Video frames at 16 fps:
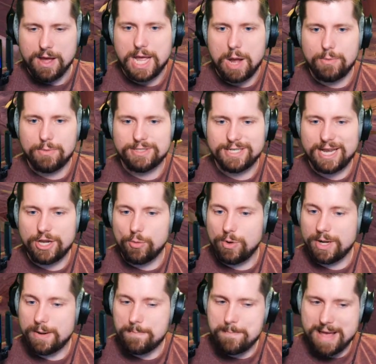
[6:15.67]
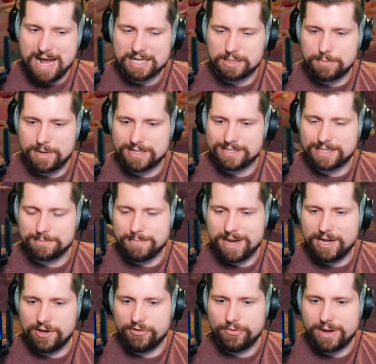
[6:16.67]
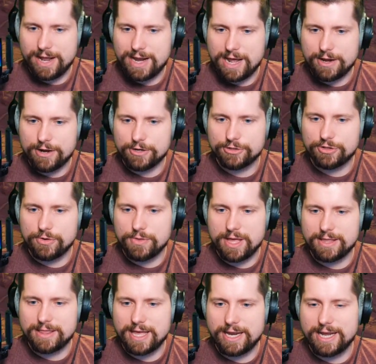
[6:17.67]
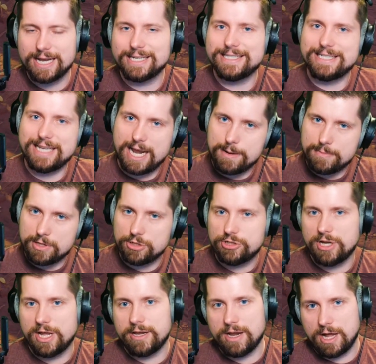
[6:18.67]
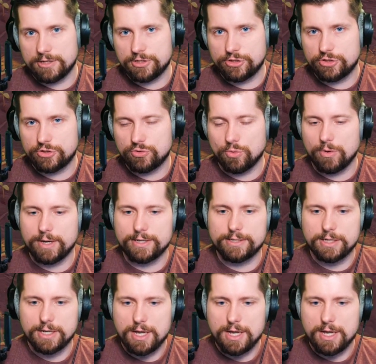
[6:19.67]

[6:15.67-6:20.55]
And once again, you want to maximize as many as you can out here so that they get damaged and not destroyed.